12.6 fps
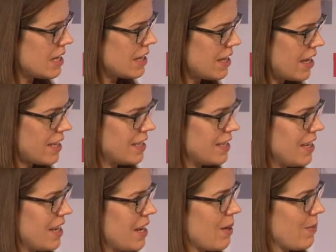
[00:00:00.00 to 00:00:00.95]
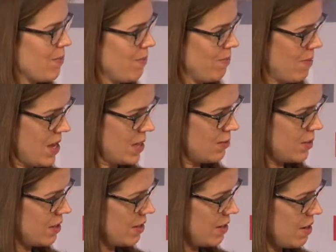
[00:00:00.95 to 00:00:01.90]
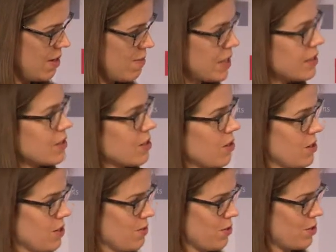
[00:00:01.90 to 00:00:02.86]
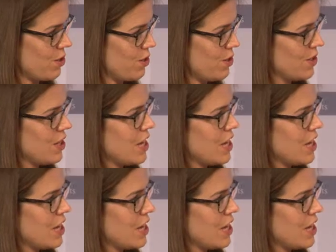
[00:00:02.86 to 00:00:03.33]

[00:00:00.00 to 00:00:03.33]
the ACA has been immensely controversial